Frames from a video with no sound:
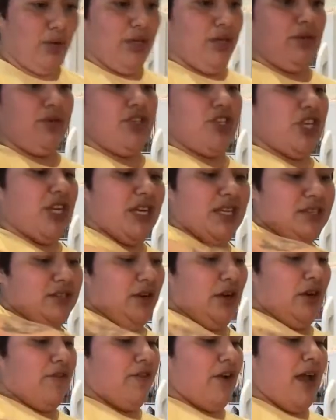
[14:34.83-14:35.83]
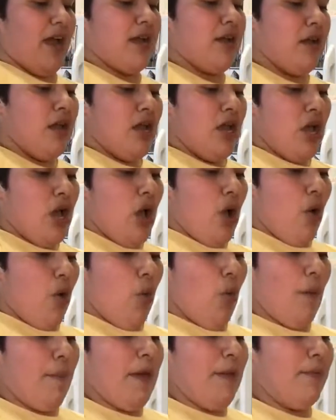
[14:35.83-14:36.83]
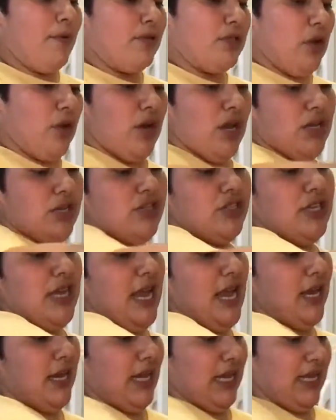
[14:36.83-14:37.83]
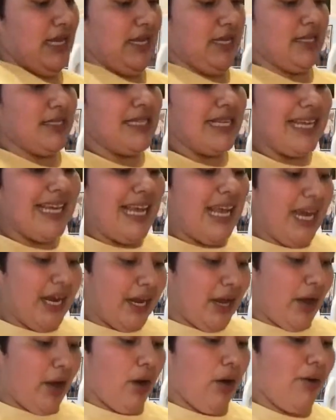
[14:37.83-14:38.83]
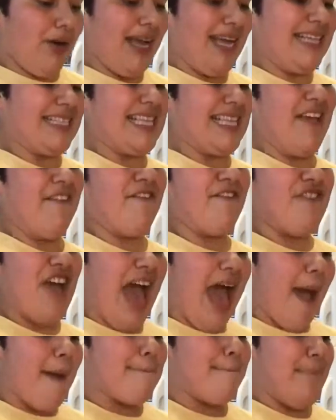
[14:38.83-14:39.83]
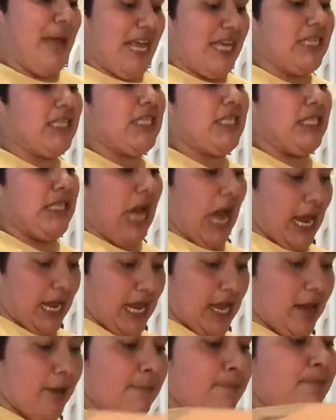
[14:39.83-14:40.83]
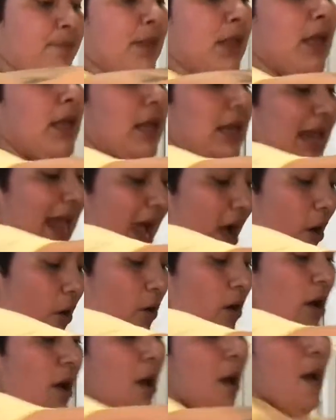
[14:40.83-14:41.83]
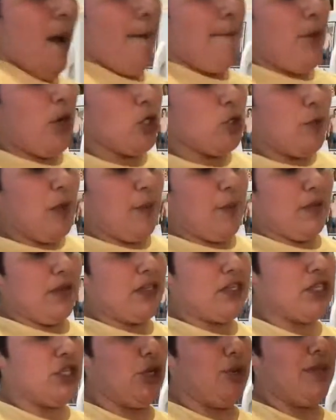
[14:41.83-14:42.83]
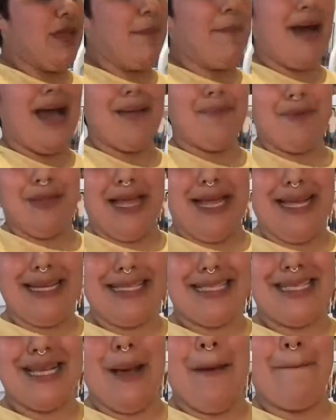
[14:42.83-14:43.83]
use cheese, girlfriend. What people don't understand is keto is a fat-based diet. Now, Most people assume that my plates